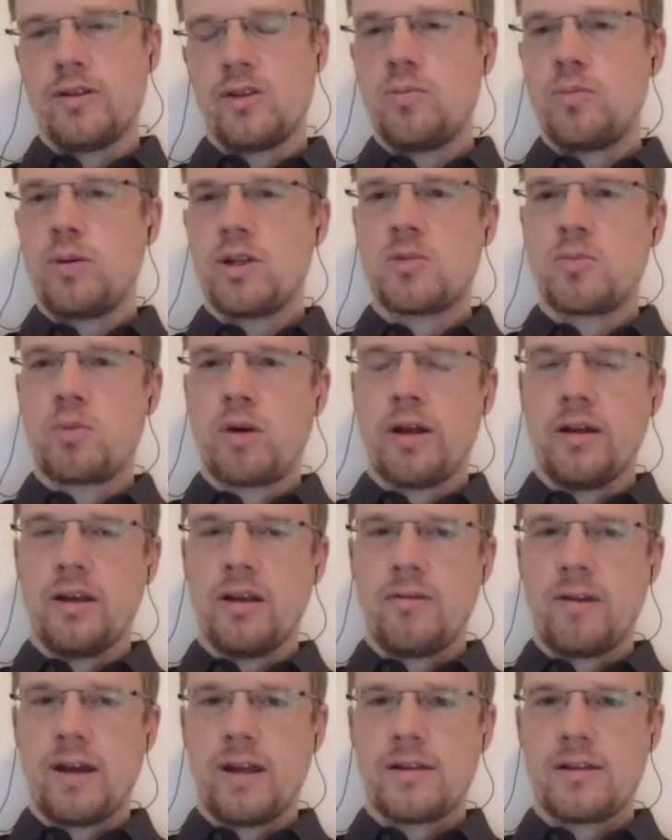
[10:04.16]
spreading
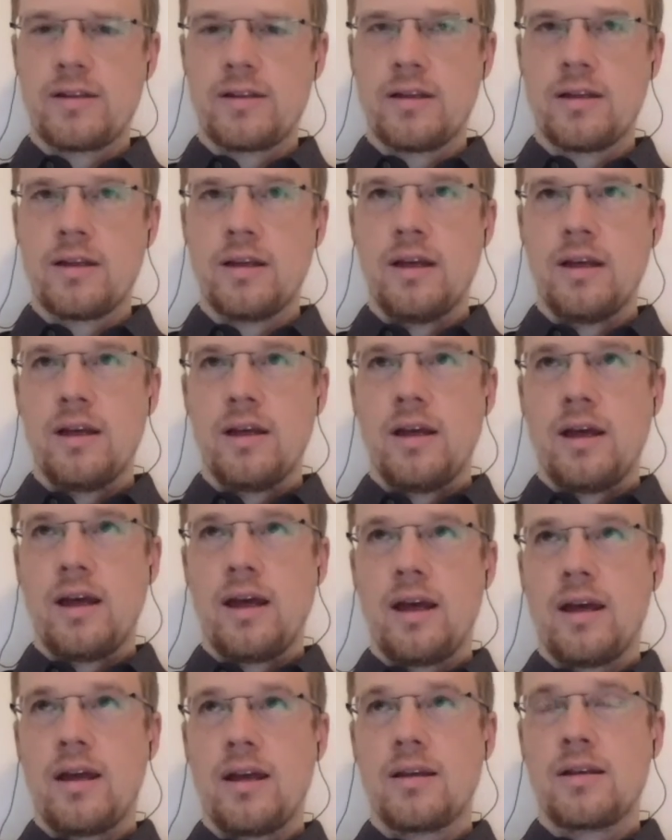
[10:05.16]
events.
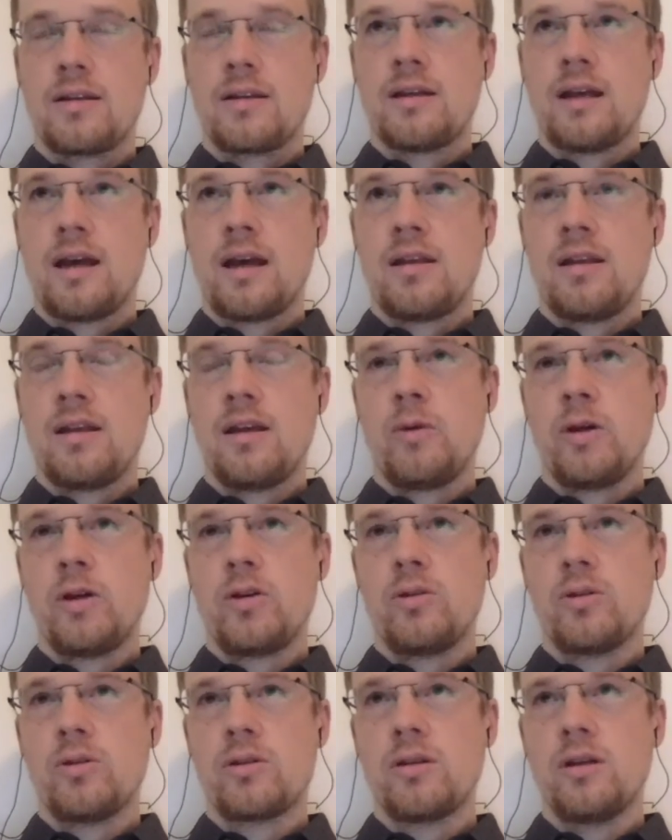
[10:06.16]
And I think we
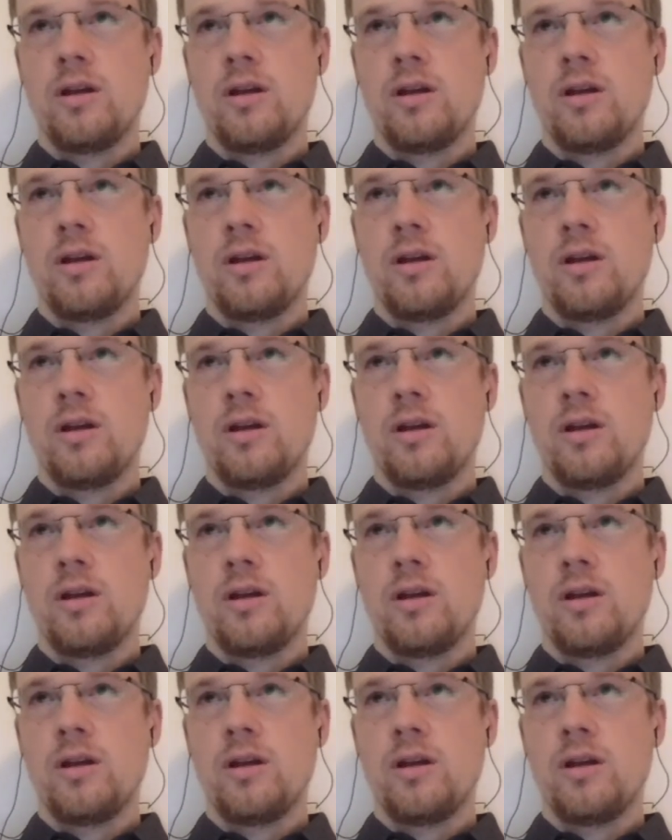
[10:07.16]
could